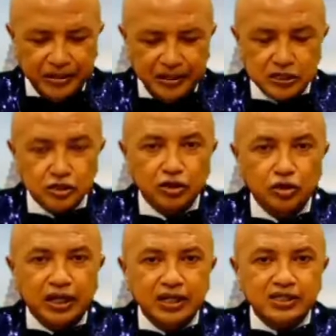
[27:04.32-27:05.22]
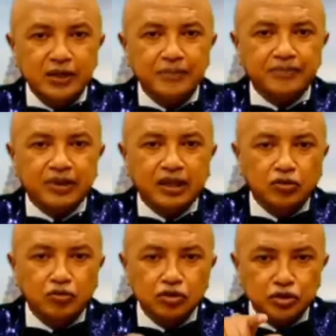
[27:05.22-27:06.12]
Genesis? So
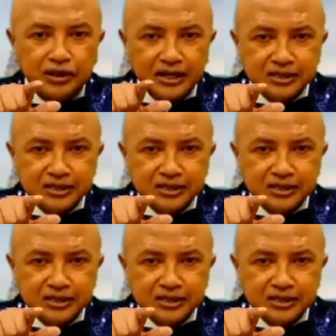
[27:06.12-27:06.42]
here is it.